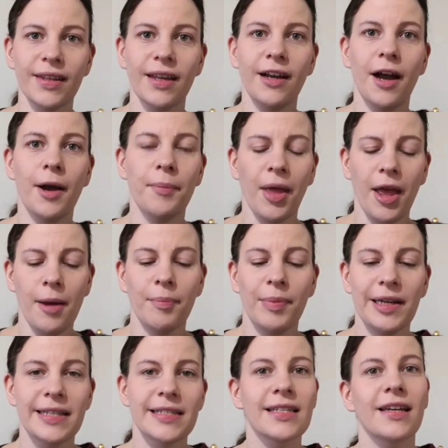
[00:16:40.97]
But
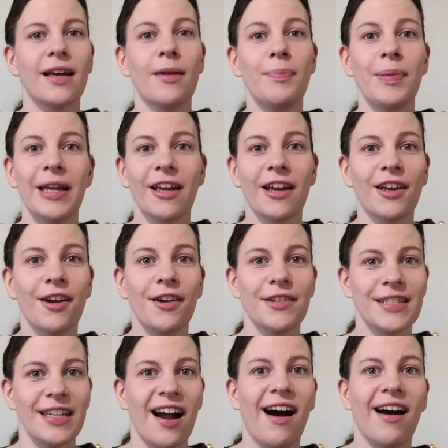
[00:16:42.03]
it's a big
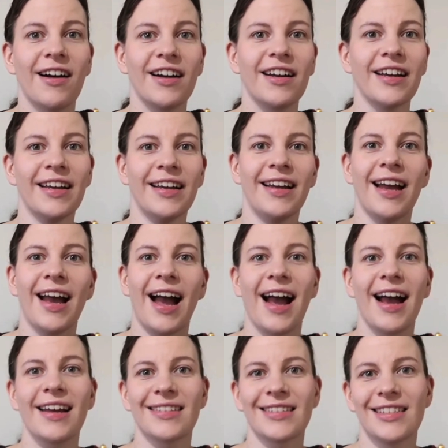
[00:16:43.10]
cozy hug,
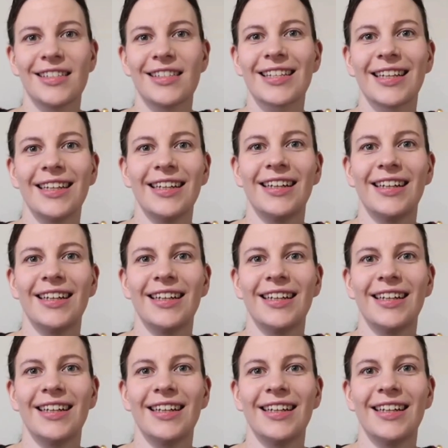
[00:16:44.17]
and